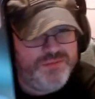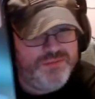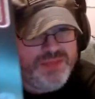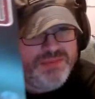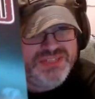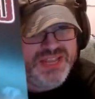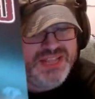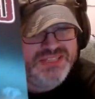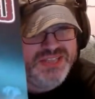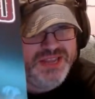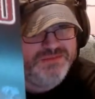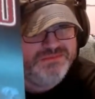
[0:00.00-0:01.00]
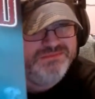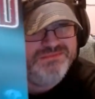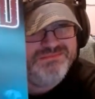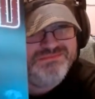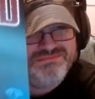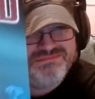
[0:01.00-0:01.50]
from people say it's like,
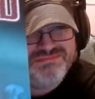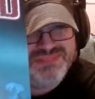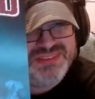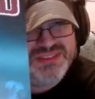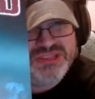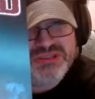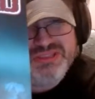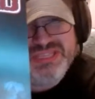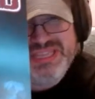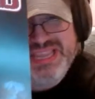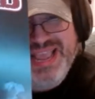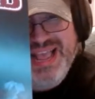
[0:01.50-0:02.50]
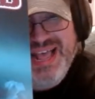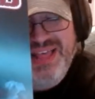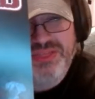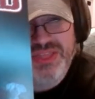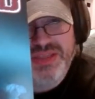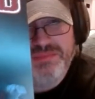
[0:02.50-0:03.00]

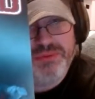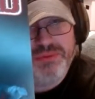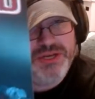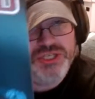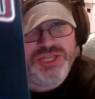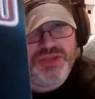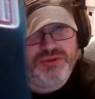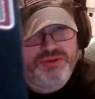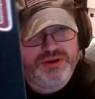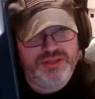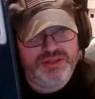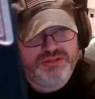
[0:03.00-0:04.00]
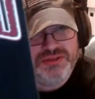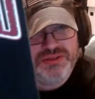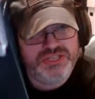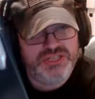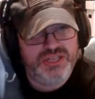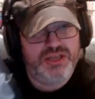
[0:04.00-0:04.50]
yeah, they preach to you,
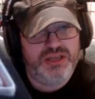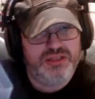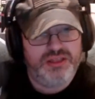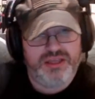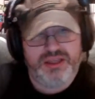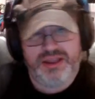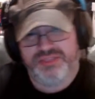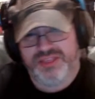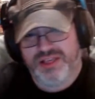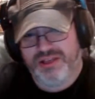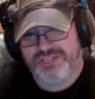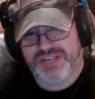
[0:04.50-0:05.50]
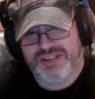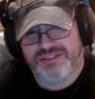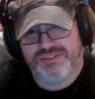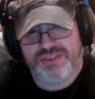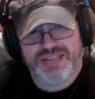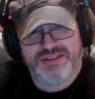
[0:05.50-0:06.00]
especially the
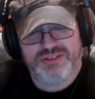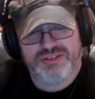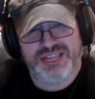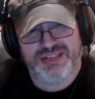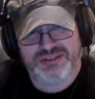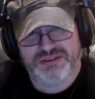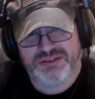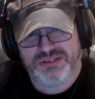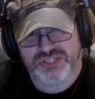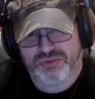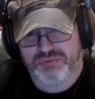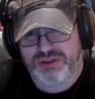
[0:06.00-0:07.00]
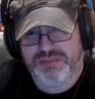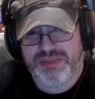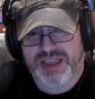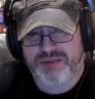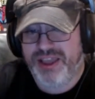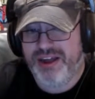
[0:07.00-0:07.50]
anthologies. You get some really
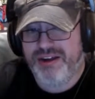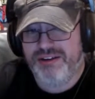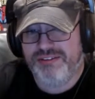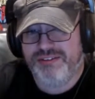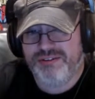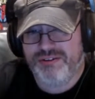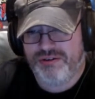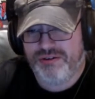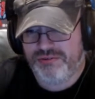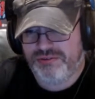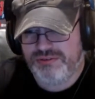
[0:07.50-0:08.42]
bad writers who